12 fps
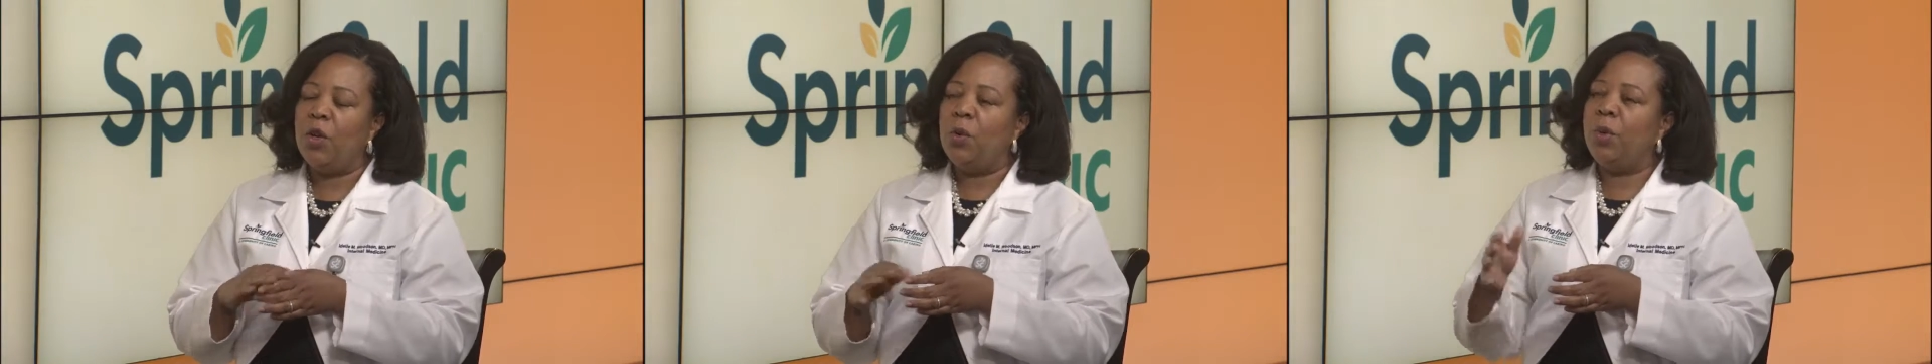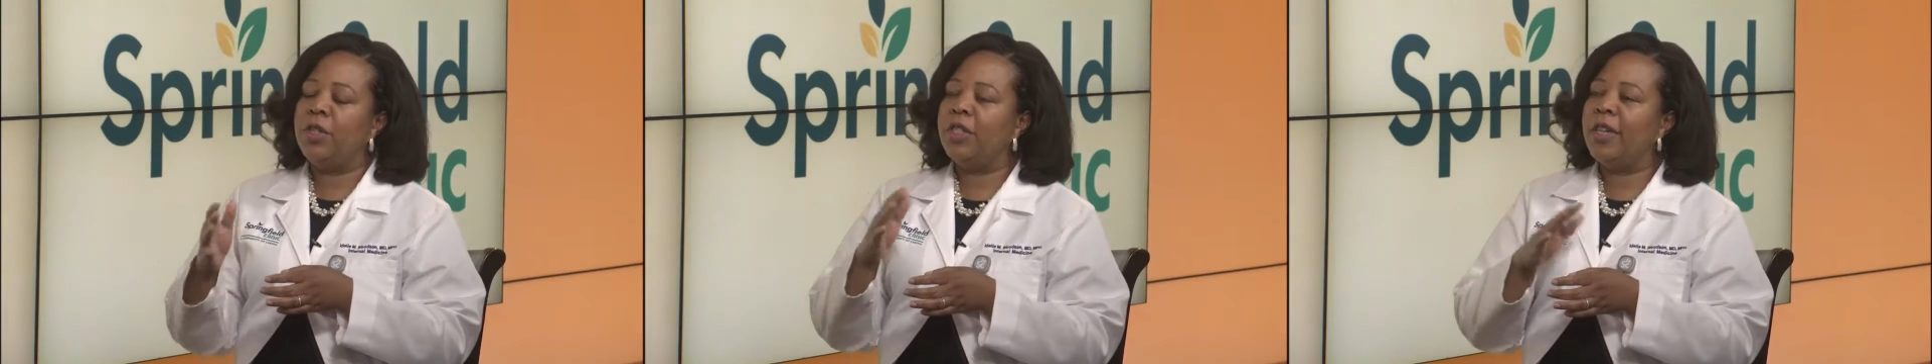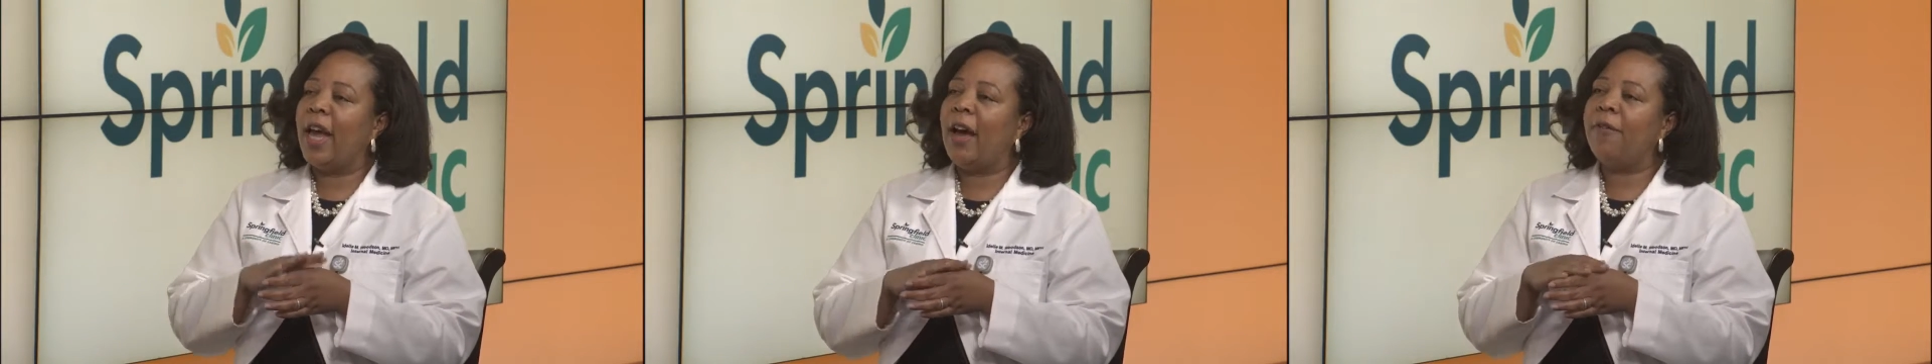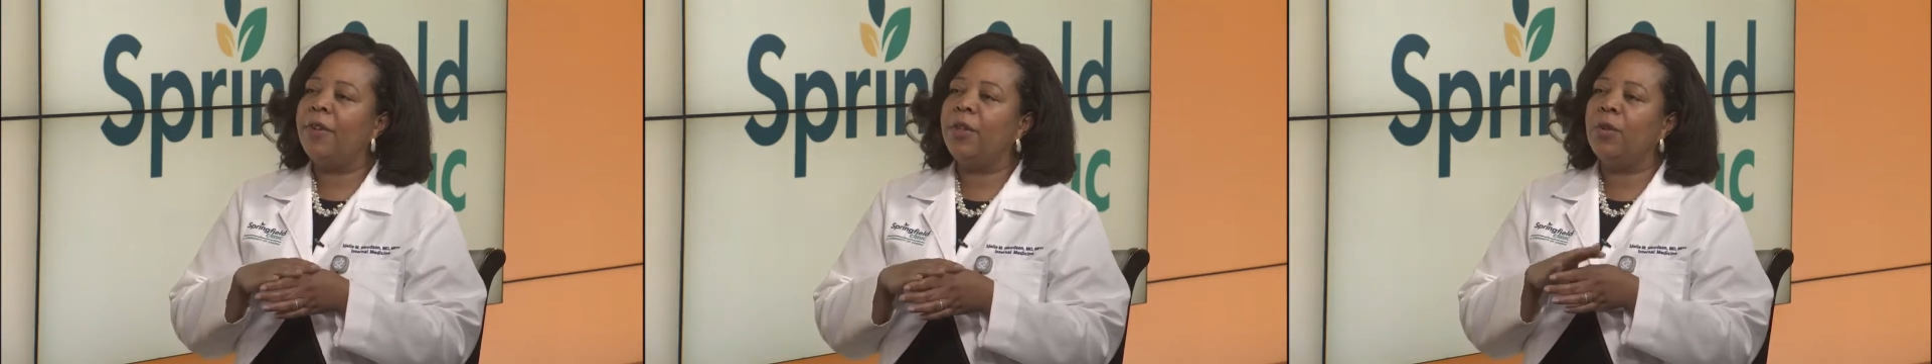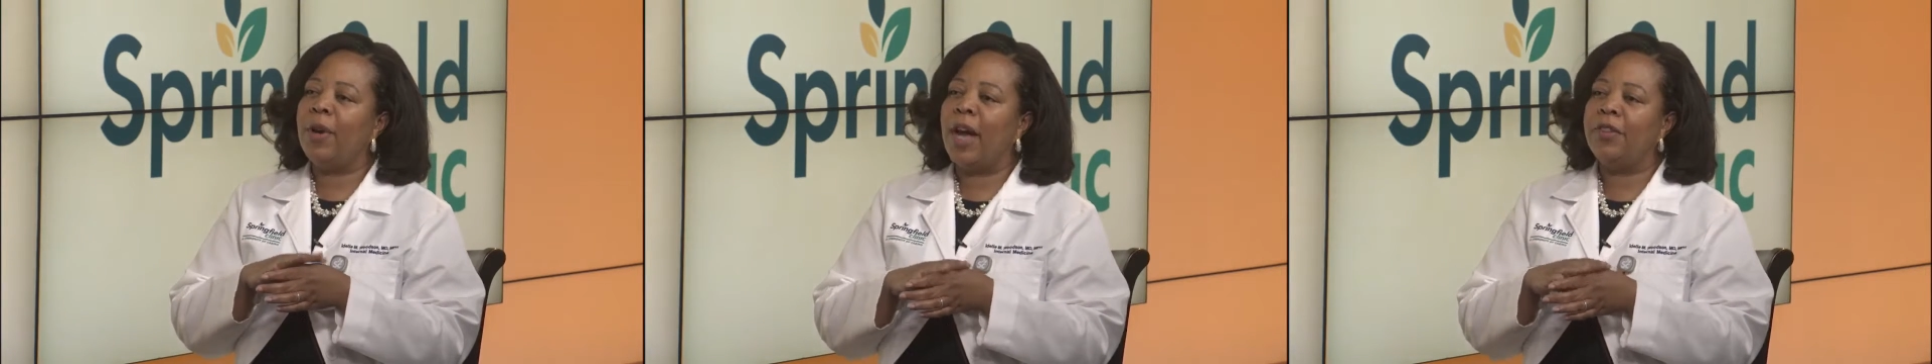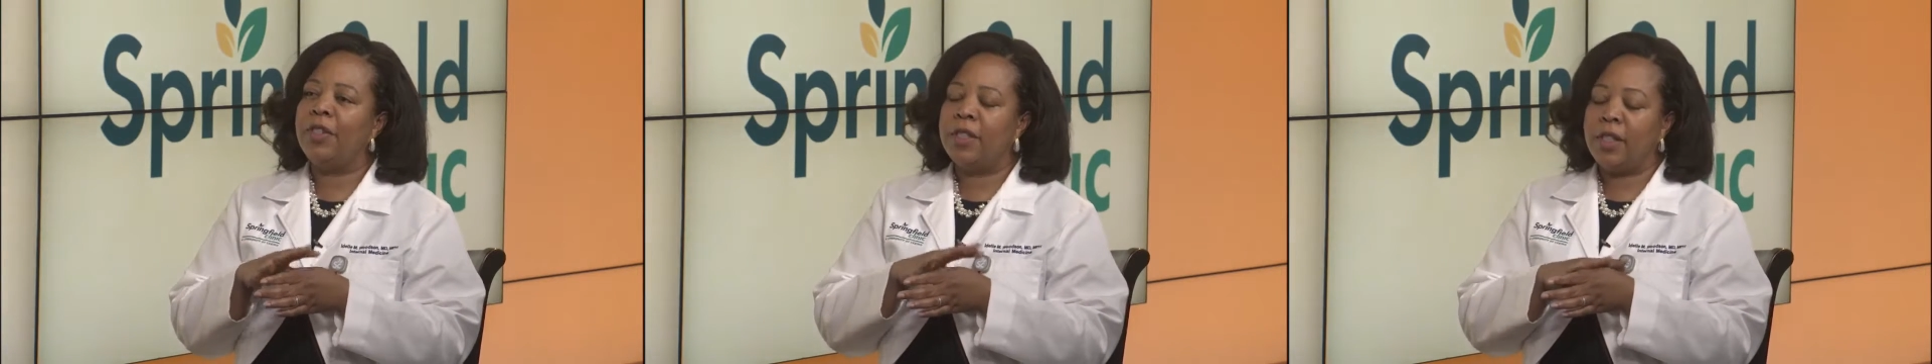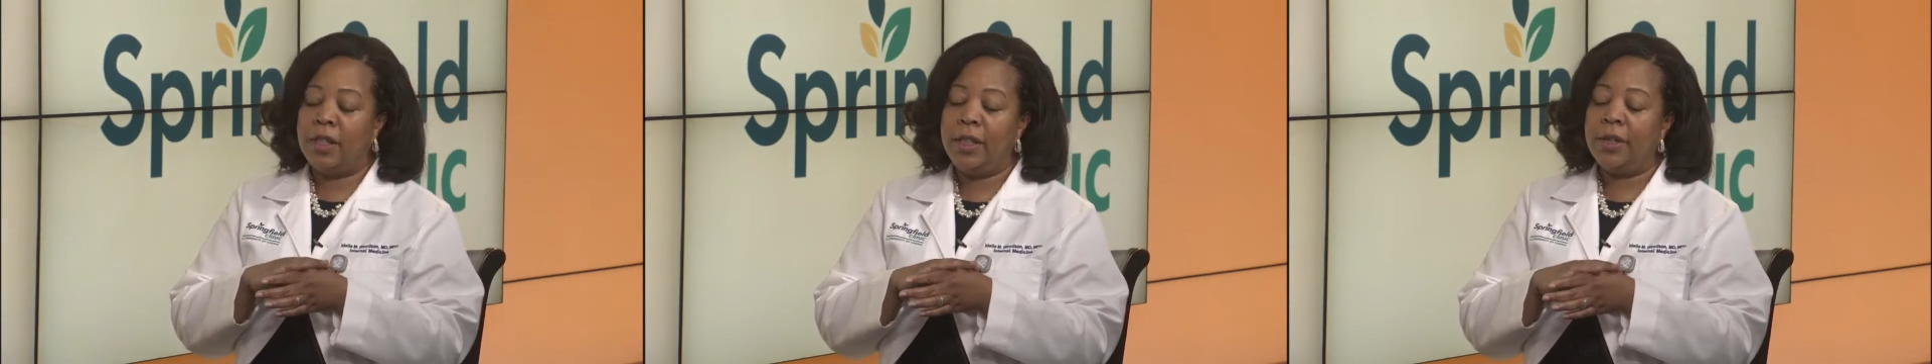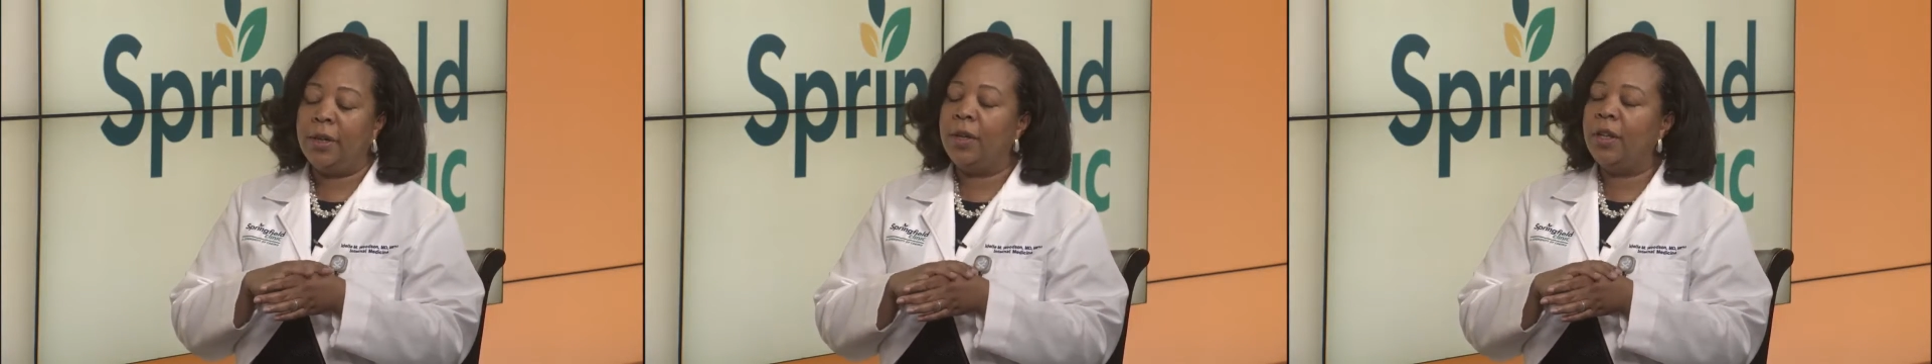which is after the rash is
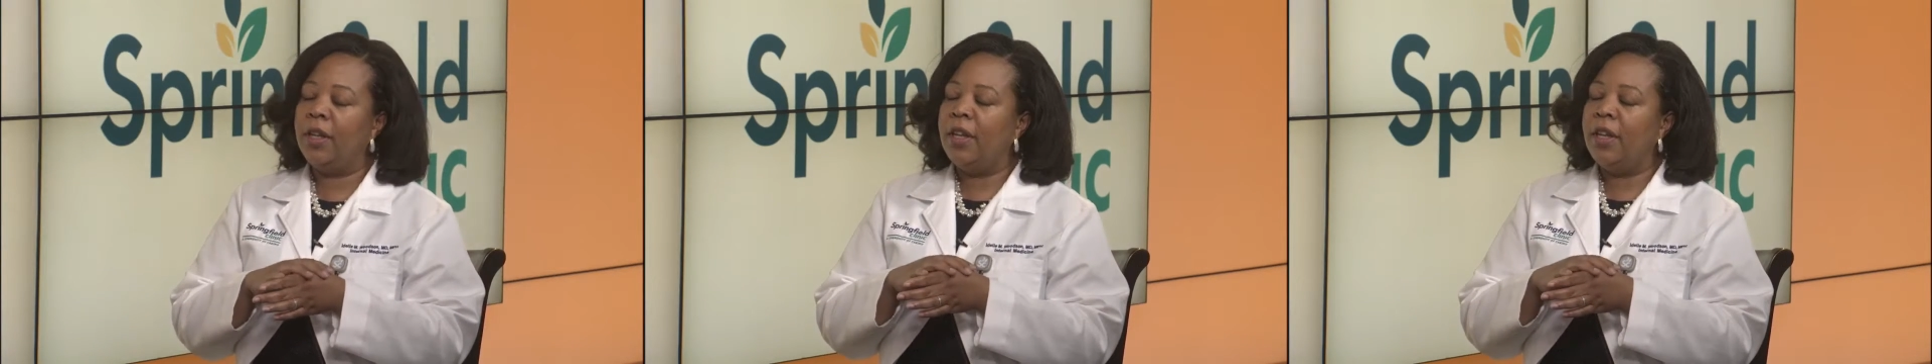cleared,